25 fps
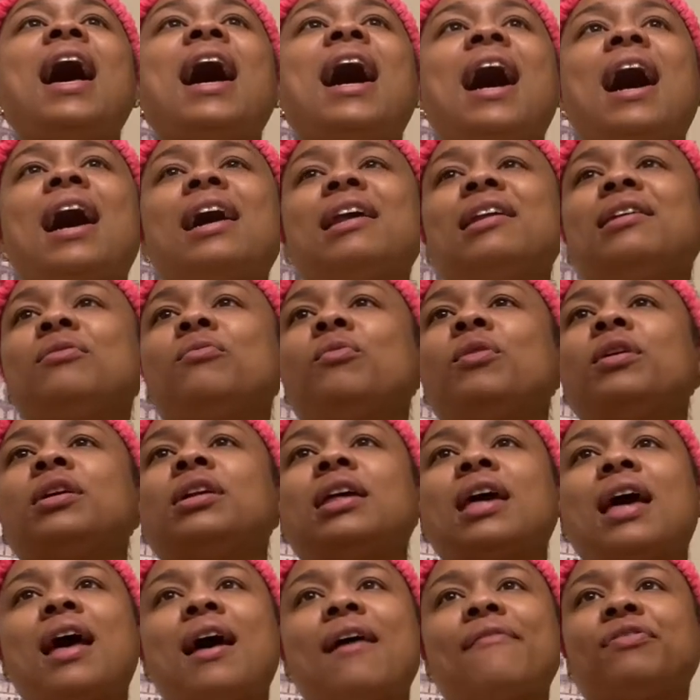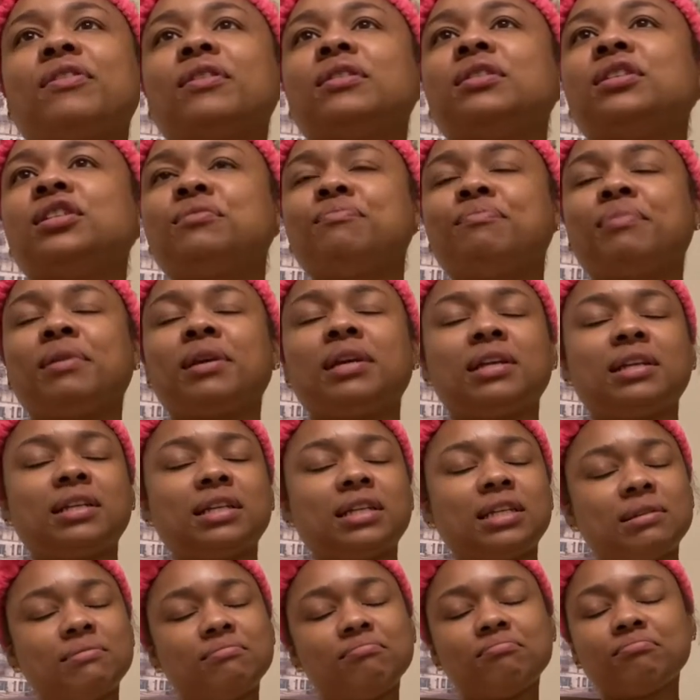I didn't want to have to just
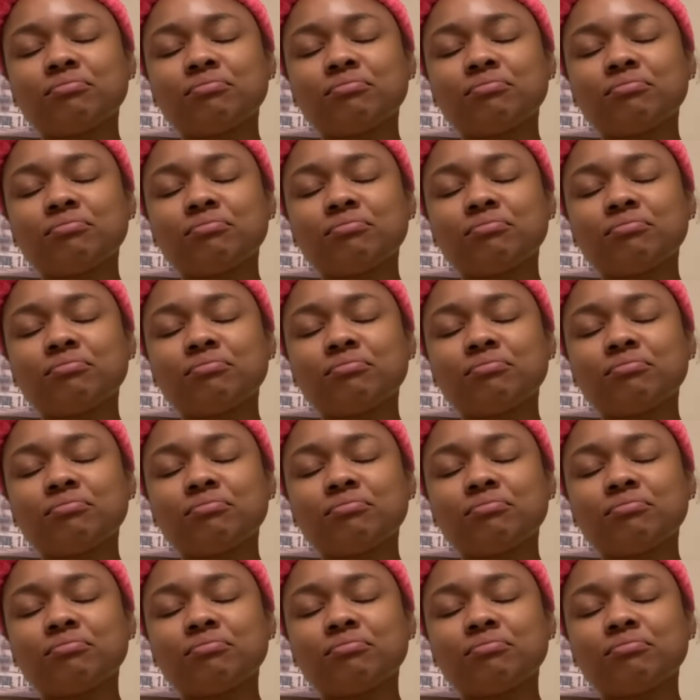be,